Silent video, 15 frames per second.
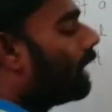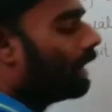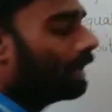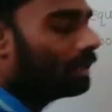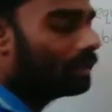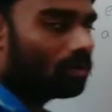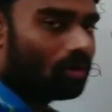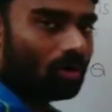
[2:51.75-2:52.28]

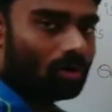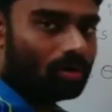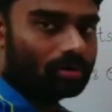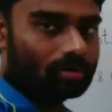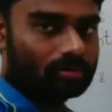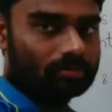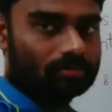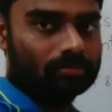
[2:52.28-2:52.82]
and
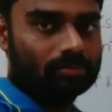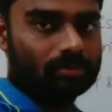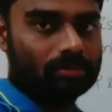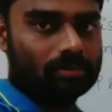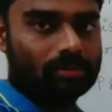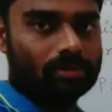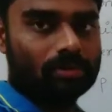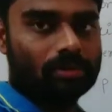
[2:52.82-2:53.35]
R.
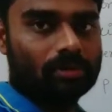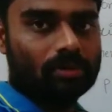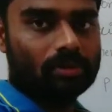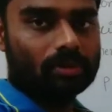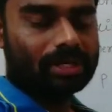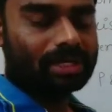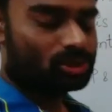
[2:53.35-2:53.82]
Okay,